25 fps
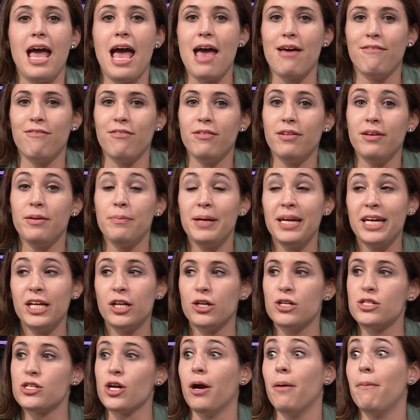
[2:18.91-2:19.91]
evan
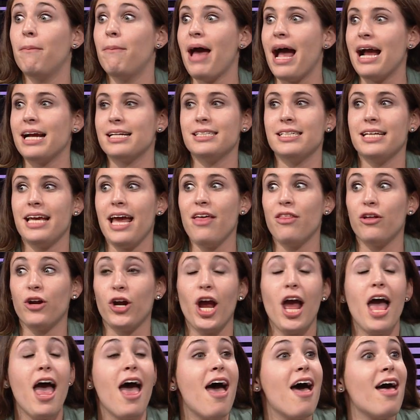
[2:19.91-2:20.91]
peters are back together
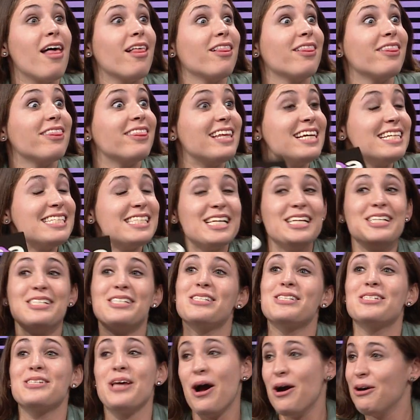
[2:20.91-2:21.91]
this is
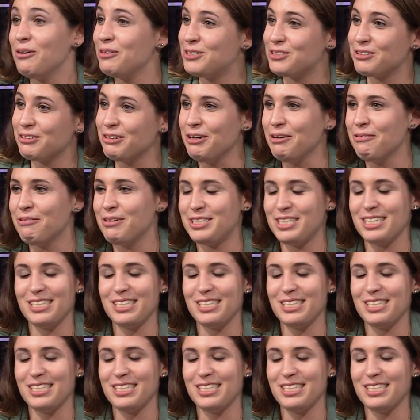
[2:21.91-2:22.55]
so true, which